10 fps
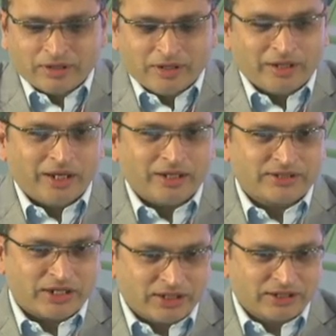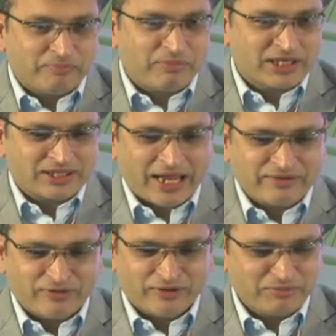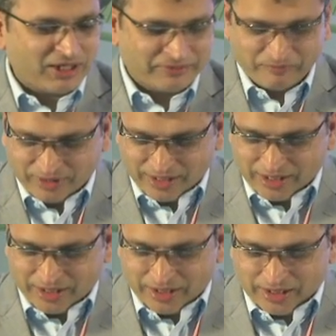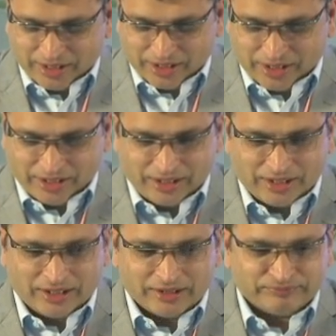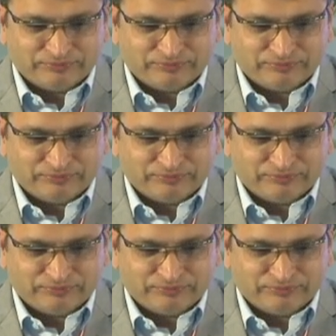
uh, setting the baseline for me. Um,